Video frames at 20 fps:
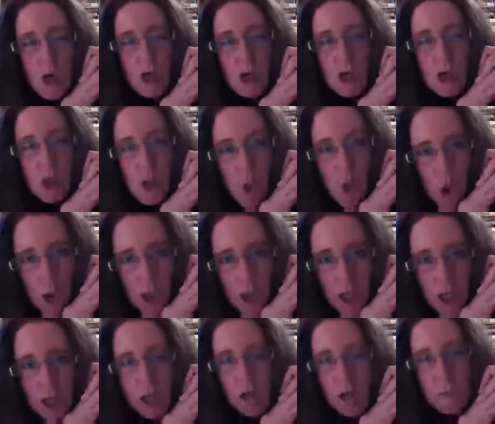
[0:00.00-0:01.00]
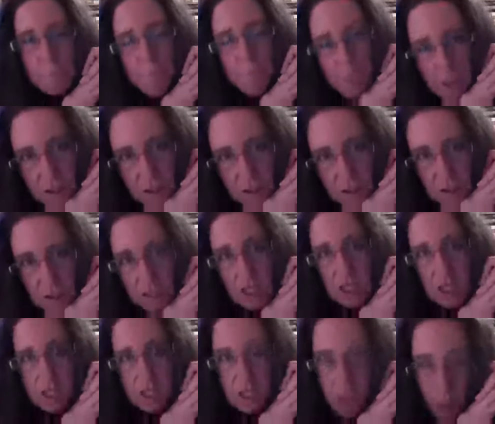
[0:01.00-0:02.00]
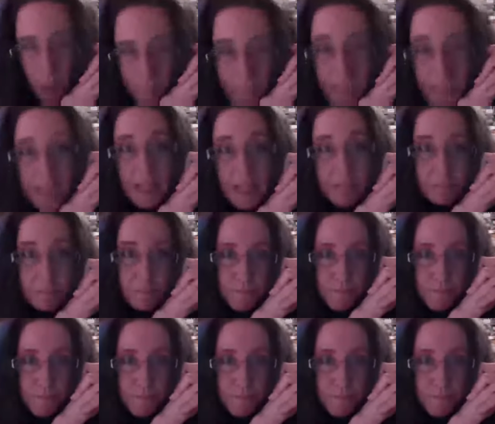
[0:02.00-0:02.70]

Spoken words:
York Puzzle Company.